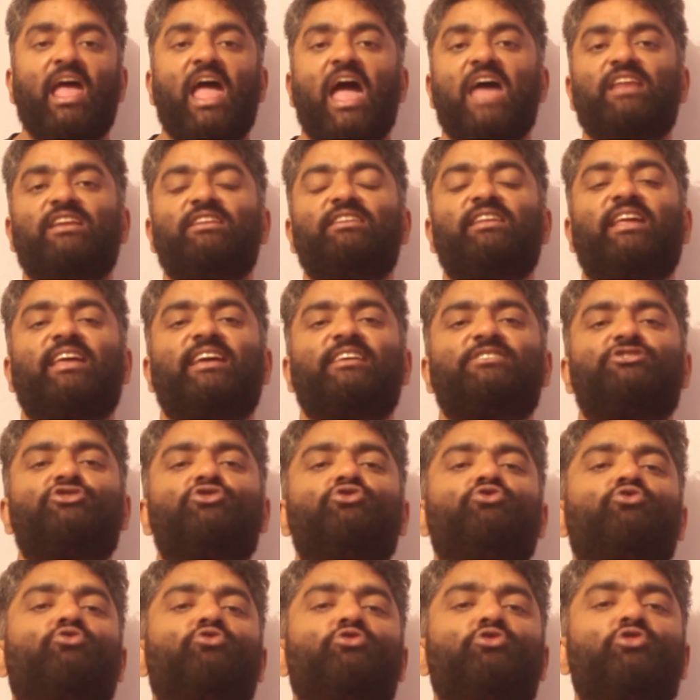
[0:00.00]
And in case
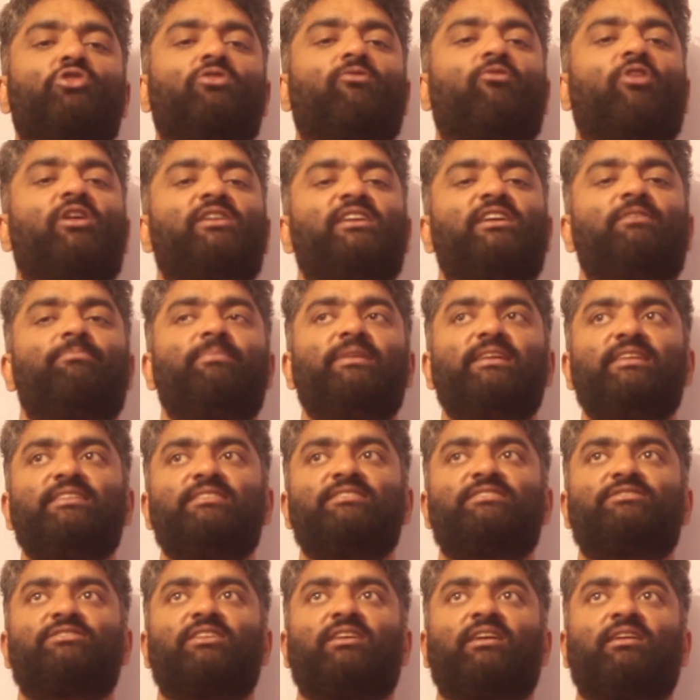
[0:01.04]
you don't know what it
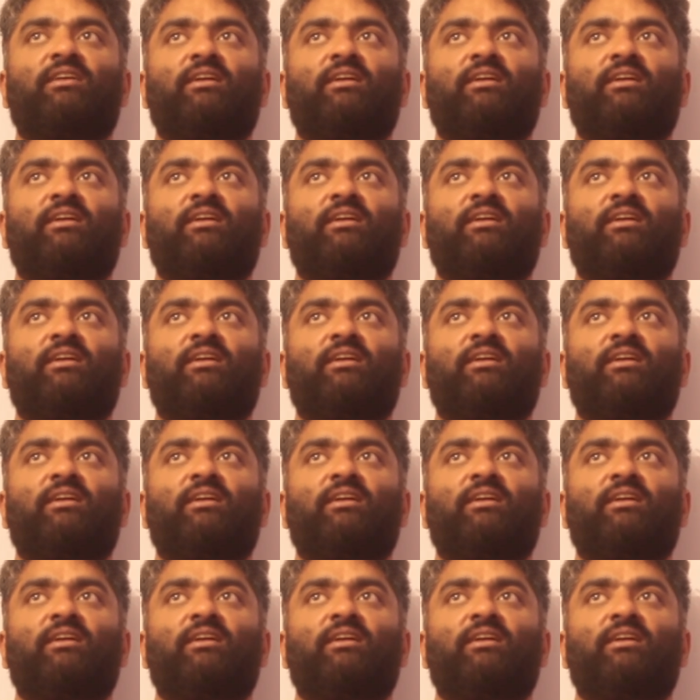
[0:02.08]
means